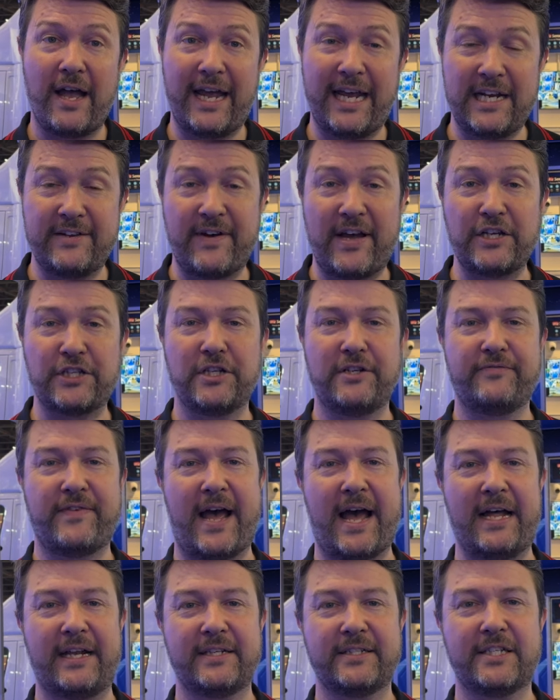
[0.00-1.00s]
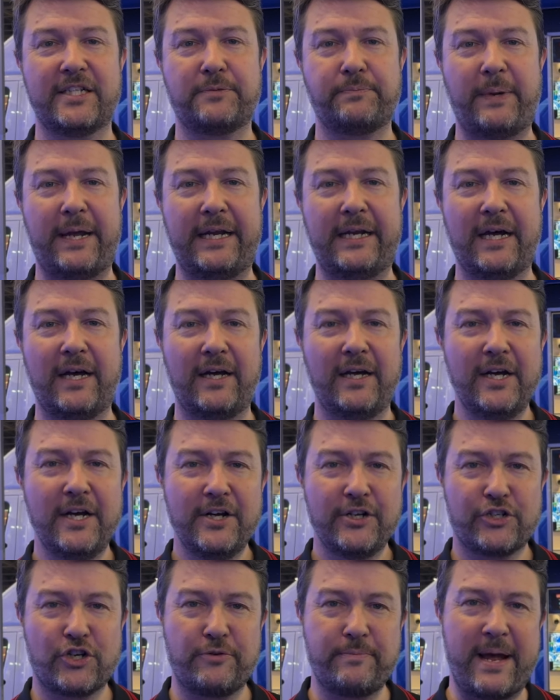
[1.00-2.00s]
innovation vans that's been a
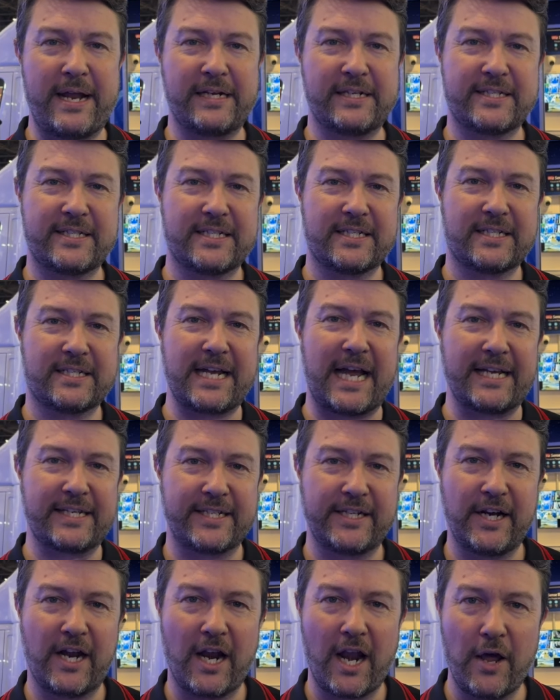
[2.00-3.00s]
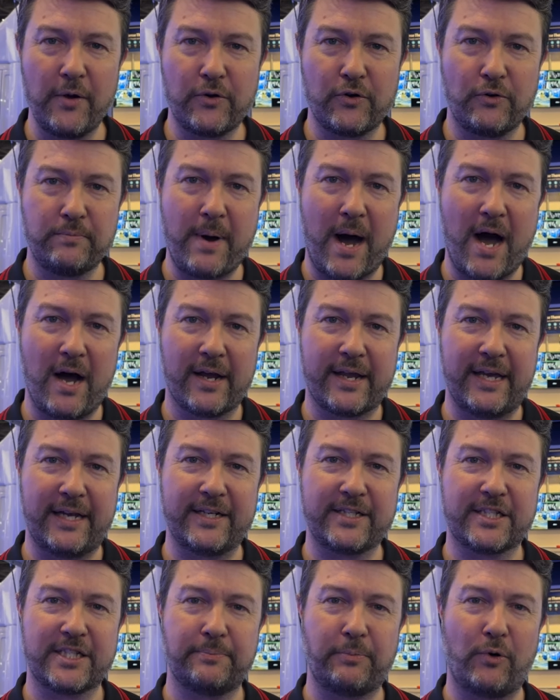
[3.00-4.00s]
tremendous success in our local
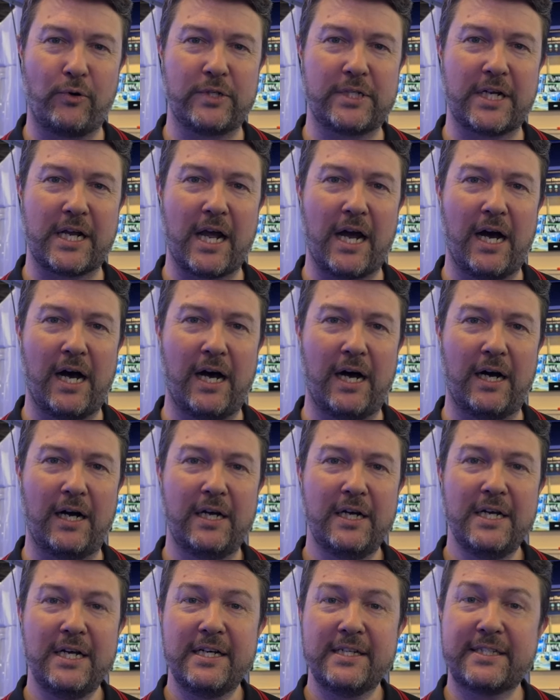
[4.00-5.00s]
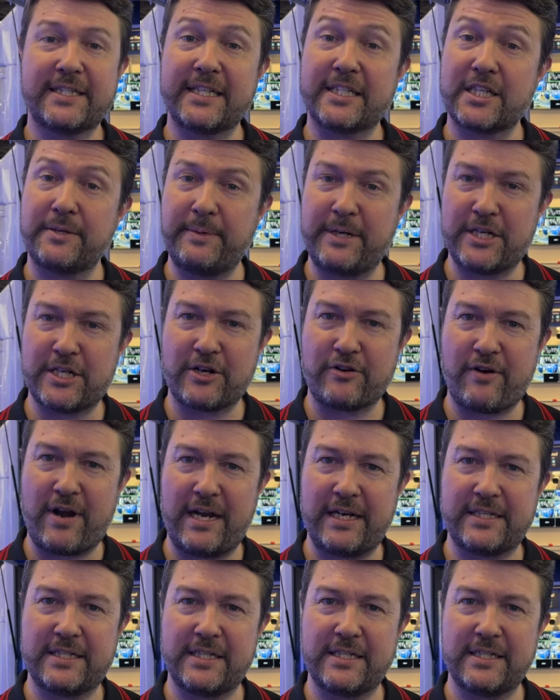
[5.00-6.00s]
market, supporting our system
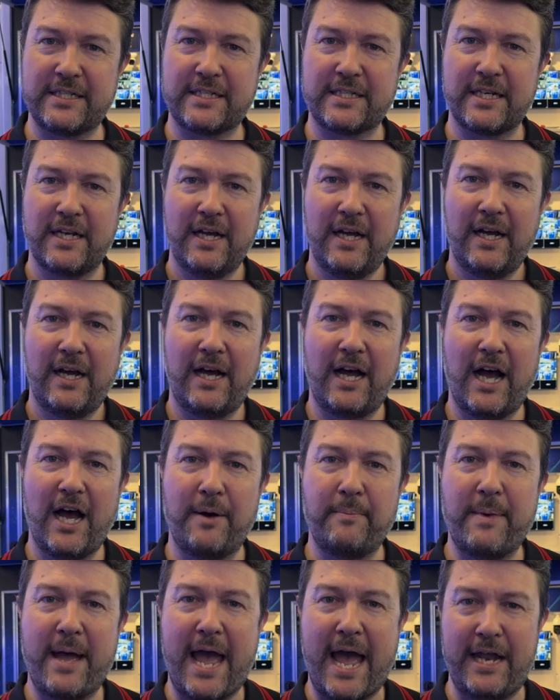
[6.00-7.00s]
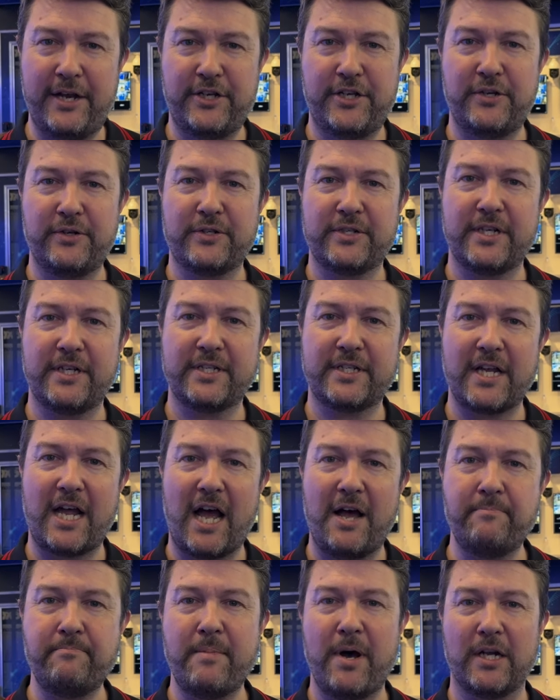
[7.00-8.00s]
integrators, end users,
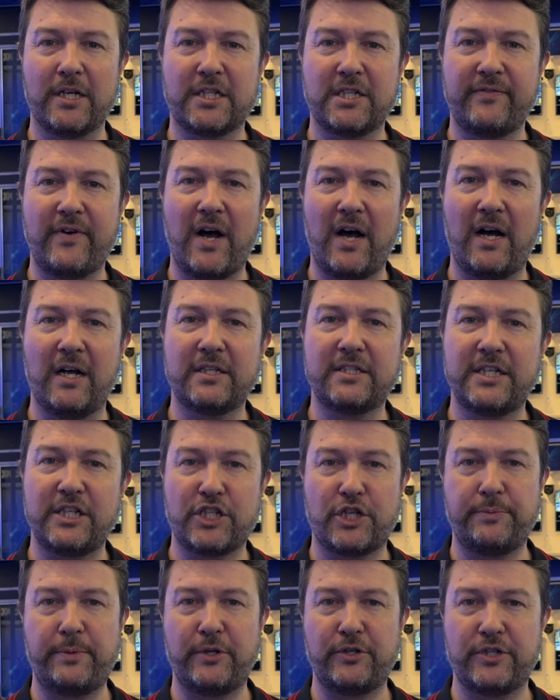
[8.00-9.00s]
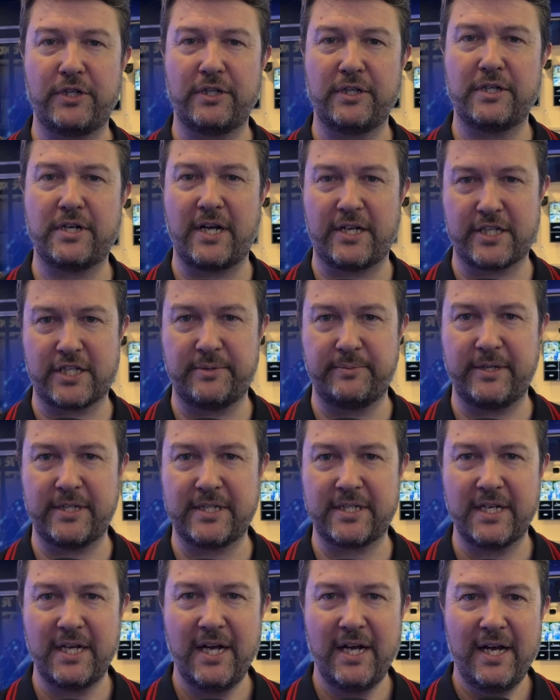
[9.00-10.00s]
and much of our distribution
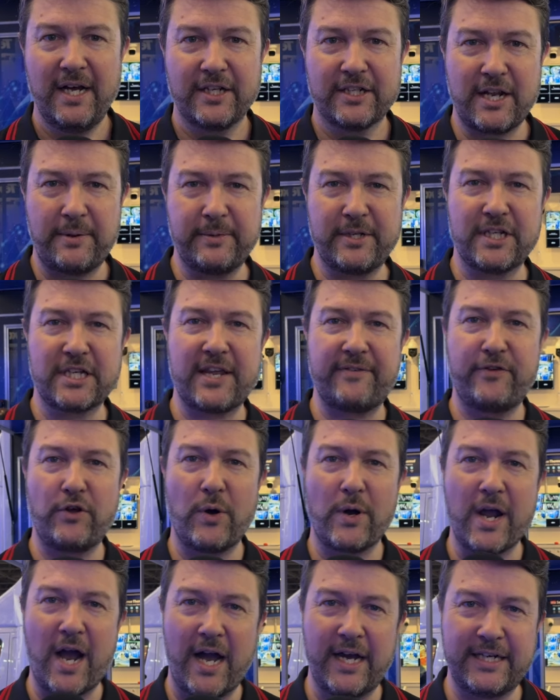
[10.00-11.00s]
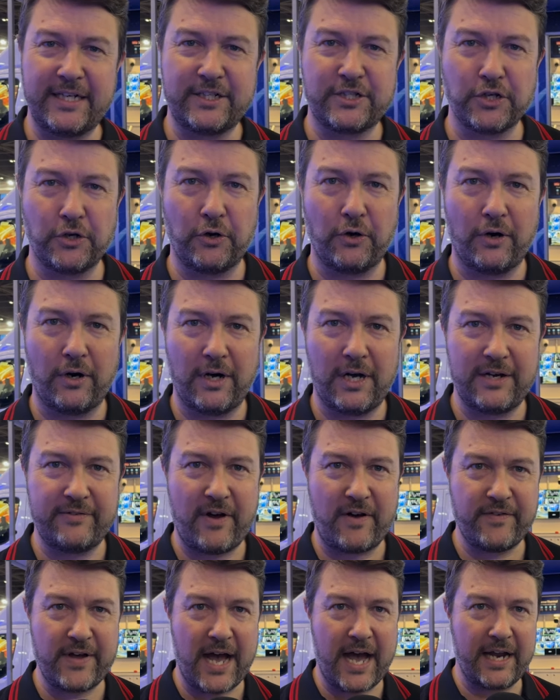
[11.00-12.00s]
customers. So let me just give you a guided tour of
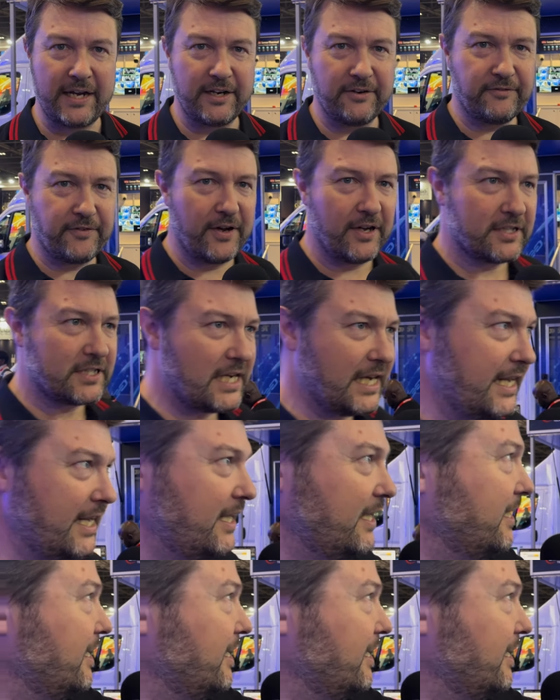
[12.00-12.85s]
our van. And firstly,